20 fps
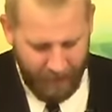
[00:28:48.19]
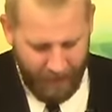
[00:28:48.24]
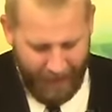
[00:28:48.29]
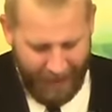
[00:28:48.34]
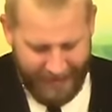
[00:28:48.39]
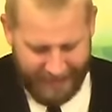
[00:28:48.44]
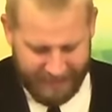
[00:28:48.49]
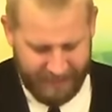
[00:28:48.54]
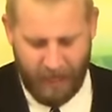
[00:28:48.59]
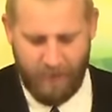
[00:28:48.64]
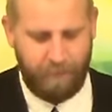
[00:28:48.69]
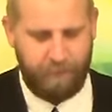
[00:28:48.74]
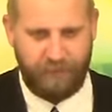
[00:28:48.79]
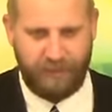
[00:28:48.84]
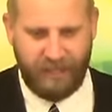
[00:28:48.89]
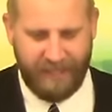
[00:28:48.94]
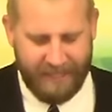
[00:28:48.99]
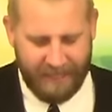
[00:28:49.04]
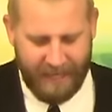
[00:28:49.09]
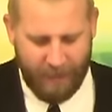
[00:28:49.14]
And it's
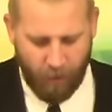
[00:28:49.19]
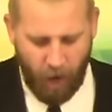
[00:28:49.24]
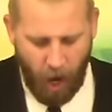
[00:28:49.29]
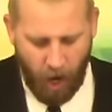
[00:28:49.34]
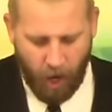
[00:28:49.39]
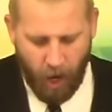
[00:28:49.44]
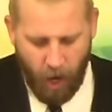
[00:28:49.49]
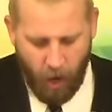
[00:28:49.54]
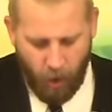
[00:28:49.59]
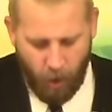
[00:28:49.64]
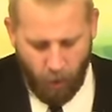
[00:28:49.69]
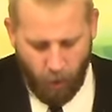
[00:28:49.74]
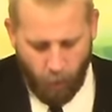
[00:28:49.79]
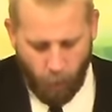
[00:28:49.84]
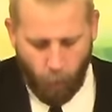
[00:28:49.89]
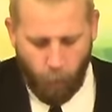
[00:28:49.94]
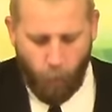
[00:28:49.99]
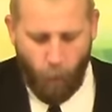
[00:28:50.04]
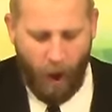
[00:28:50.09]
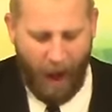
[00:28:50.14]
completely wrong.
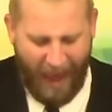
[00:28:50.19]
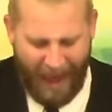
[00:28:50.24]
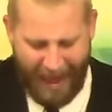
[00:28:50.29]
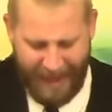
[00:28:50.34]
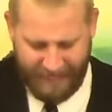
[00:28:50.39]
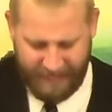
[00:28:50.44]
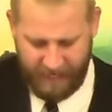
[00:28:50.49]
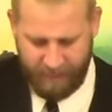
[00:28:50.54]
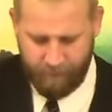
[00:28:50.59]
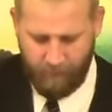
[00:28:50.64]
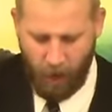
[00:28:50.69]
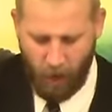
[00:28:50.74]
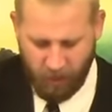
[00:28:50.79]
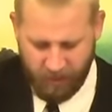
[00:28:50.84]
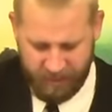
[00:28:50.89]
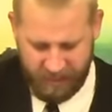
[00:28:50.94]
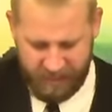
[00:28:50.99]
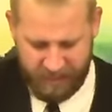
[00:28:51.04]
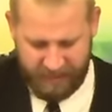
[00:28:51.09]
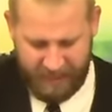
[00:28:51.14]
Why did
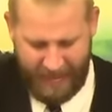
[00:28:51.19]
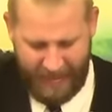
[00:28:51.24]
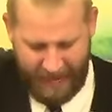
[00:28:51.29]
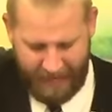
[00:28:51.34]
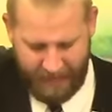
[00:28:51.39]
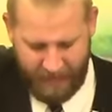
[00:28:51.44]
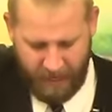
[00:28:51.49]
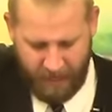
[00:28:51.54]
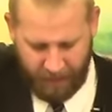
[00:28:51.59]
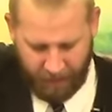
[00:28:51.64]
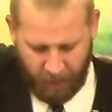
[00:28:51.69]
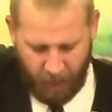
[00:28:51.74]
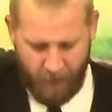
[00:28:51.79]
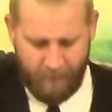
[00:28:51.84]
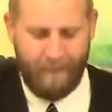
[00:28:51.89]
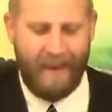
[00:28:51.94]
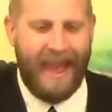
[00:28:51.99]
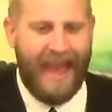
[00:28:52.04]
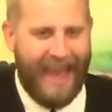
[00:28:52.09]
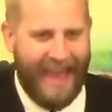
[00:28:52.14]
Moses then
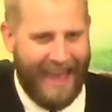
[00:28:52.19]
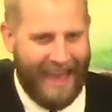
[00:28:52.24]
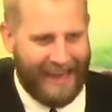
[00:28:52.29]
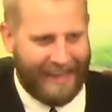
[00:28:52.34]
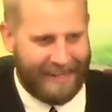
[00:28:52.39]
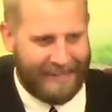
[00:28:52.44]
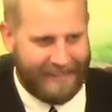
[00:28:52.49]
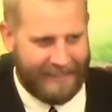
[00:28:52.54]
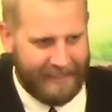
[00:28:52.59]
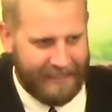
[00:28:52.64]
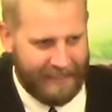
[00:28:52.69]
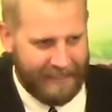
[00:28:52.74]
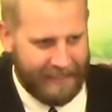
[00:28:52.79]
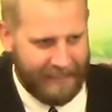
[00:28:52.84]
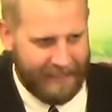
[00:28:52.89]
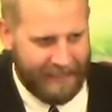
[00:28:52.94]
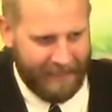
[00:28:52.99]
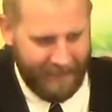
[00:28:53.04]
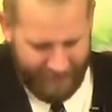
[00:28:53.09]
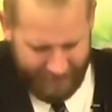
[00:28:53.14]
command
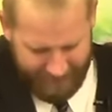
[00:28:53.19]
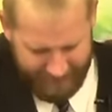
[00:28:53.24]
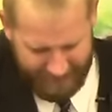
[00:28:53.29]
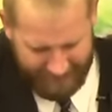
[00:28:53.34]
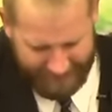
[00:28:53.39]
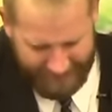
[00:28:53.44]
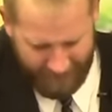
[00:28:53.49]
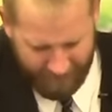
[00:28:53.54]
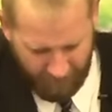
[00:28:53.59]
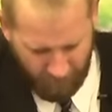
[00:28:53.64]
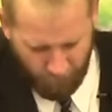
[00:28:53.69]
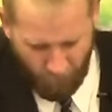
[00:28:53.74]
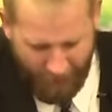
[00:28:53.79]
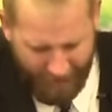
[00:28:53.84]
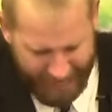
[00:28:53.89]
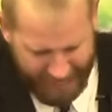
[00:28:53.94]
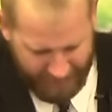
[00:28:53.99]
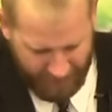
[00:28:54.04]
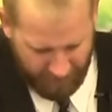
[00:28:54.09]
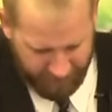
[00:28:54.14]
to give a
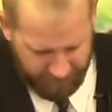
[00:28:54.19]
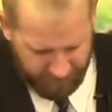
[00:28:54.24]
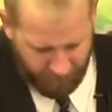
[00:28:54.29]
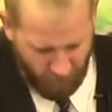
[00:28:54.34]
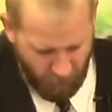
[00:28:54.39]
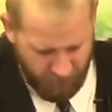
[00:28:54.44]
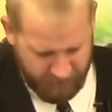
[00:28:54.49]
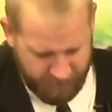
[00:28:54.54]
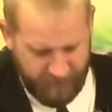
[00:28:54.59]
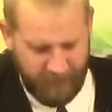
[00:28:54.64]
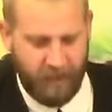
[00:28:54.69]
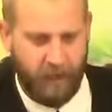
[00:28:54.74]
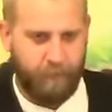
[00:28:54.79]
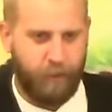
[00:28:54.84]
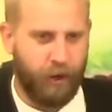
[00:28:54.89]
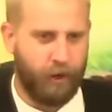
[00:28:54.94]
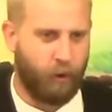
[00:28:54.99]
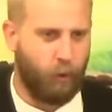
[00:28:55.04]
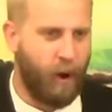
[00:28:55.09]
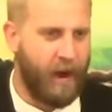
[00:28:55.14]
writing of divorcement and to
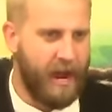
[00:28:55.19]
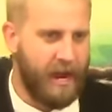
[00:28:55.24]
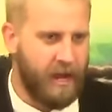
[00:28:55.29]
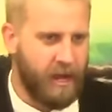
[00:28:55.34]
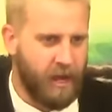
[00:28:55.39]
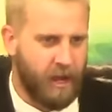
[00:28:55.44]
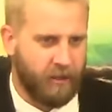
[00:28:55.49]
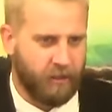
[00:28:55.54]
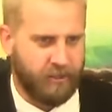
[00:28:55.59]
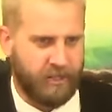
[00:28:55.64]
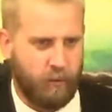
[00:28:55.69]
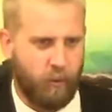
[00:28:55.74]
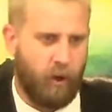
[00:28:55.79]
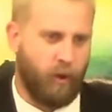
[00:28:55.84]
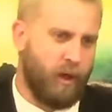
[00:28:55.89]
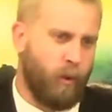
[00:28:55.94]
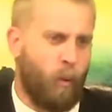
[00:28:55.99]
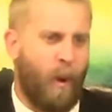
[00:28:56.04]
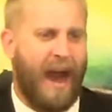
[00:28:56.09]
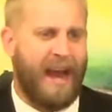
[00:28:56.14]
put her away? They're saying,
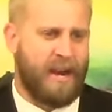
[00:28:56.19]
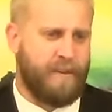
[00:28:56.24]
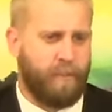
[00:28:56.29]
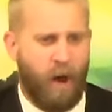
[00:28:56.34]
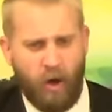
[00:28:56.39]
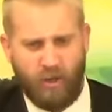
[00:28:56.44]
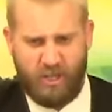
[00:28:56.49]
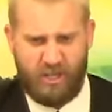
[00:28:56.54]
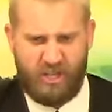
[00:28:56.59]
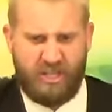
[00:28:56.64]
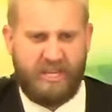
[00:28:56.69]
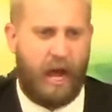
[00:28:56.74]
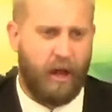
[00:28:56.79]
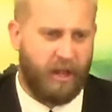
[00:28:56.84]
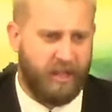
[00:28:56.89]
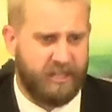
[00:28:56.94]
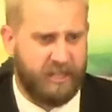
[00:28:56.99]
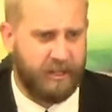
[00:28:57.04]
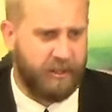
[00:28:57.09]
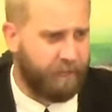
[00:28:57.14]
well, then why did Moses tell
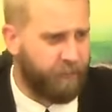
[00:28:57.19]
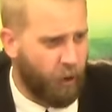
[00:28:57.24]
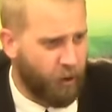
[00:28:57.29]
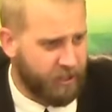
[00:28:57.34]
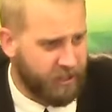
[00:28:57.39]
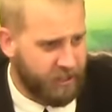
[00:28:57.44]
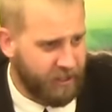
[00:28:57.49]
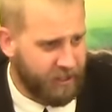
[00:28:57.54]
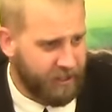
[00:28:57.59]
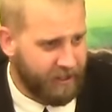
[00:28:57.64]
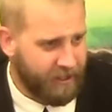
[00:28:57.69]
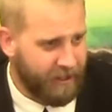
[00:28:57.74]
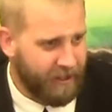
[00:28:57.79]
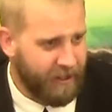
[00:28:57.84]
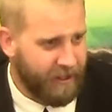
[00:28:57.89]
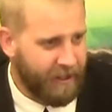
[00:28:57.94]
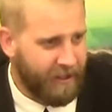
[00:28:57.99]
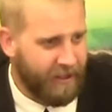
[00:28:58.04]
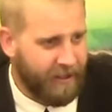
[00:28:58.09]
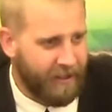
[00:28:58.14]
us to divorce her?
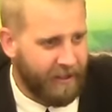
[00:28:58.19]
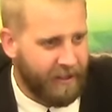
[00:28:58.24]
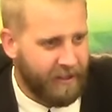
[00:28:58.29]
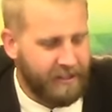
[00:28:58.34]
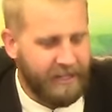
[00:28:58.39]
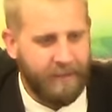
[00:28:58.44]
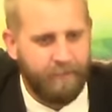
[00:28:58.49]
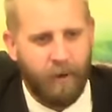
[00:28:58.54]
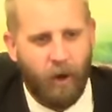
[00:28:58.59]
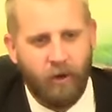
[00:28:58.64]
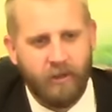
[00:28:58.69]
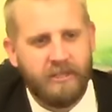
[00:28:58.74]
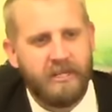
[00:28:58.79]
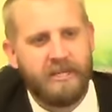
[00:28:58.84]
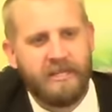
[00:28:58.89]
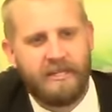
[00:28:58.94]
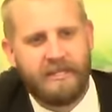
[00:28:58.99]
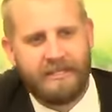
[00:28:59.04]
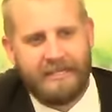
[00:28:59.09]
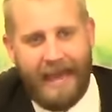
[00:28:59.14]
Did
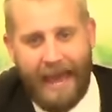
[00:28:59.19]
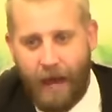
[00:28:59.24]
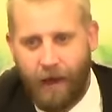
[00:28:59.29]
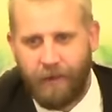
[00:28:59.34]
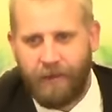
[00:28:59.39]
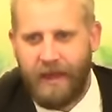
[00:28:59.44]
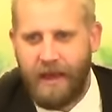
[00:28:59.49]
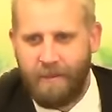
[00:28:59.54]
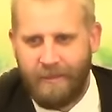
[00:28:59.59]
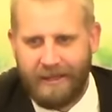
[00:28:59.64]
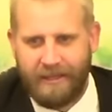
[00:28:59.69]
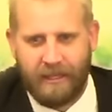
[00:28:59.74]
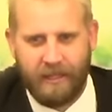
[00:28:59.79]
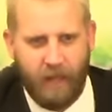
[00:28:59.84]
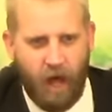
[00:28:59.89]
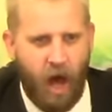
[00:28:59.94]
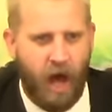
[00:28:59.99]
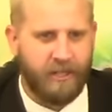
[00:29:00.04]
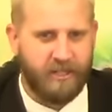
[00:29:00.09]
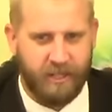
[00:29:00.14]
Moses tell them in the
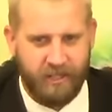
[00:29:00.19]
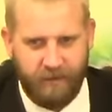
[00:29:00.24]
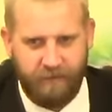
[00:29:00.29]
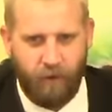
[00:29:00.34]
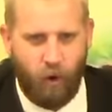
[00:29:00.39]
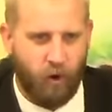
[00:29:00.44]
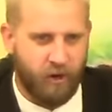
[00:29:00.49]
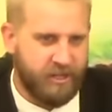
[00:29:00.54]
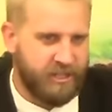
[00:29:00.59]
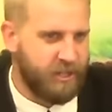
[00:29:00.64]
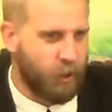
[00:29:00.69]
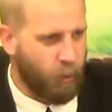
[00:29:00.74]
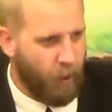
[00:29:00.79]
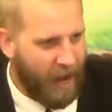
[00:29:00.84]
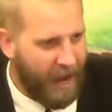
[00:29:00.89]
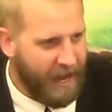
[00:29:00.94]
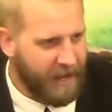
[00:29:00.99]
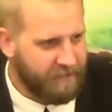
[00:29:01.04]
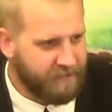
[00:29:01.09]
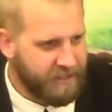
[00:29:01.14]
law to divorce their
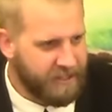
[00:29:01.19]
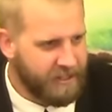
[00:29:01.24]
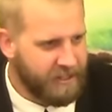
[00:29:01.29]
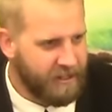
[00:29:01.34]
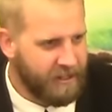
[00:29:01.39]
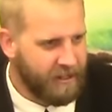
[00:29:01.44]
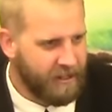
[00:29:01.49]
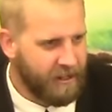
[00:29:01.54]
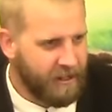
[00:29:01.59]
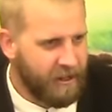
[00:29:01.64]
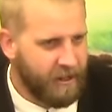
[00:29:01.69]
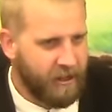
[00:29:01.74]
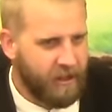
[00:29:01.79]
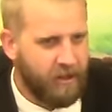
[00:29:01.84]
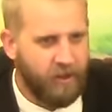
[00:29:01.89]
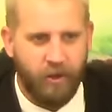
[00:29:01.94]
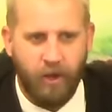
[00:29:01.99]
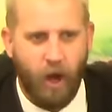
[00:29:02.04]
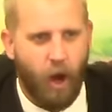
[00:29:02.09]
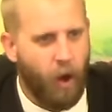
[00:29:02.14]
wives?
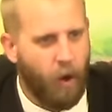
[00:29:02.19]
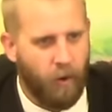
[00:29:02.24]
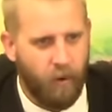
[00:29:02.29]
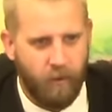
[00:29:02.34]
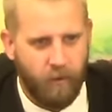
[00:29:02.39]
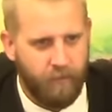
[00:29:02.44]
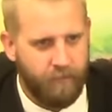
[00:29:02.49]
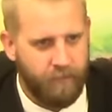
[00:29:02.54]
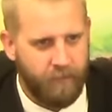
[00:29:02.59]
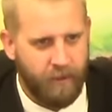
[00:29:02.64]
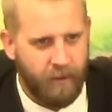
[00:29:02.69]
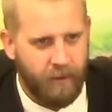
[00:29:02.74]
No.